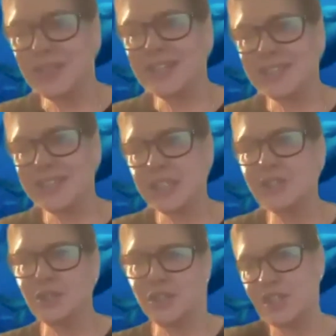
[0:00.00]
it's still
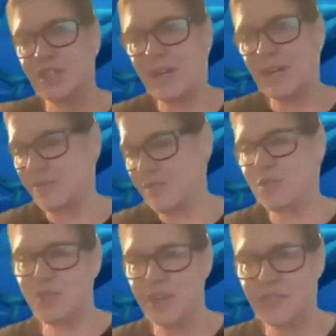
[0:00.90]
just about, you know,
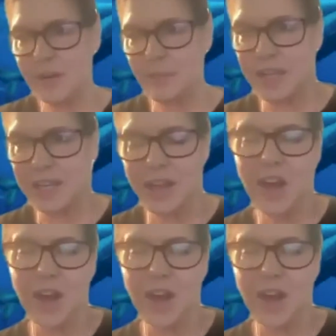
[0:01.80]
stuff that I'm kicking up.